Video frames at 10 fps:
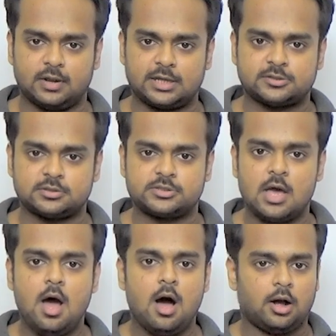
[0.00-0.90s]
of
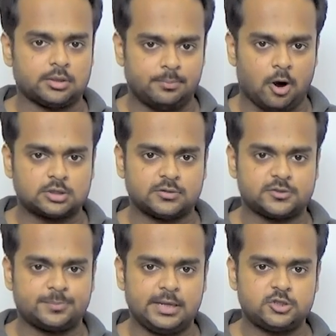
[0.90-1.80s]
lessons on the parts
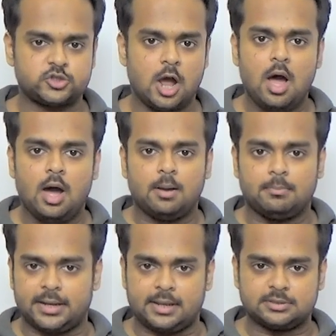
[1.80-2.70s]
of speech.
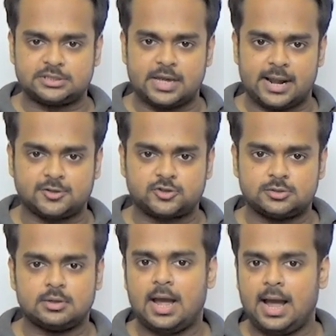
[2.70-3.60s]
My name is
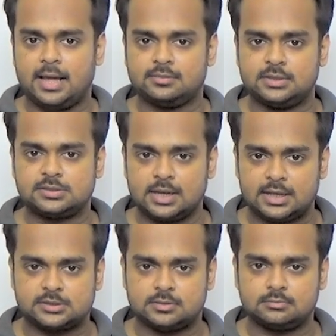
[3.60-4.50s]
Ganesh, and this
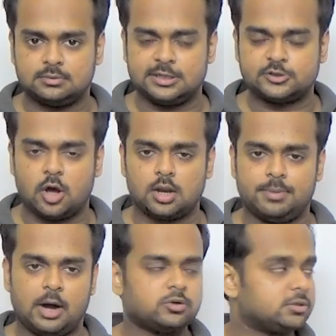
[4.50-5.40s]
lesson is all
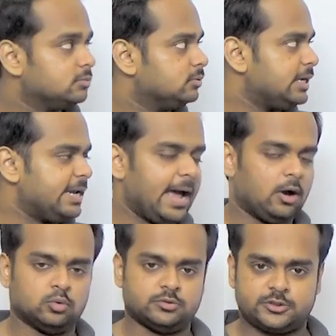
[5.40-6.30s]
about
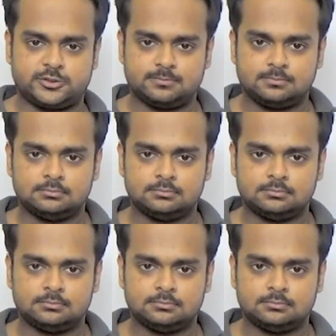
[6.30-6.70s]
nouns.